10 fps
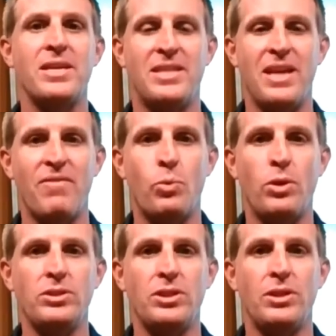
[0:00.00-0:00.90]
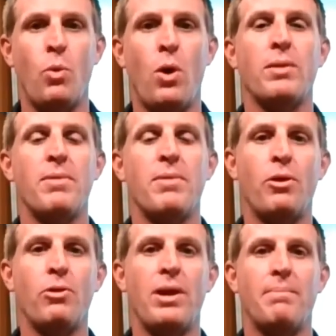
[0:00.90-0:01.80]
is David Wilson. Welcome to the
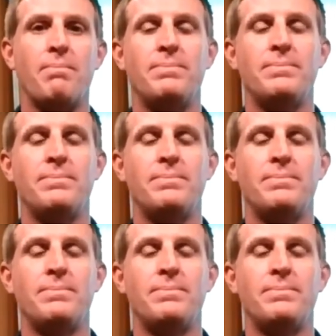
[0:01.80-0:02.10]
program.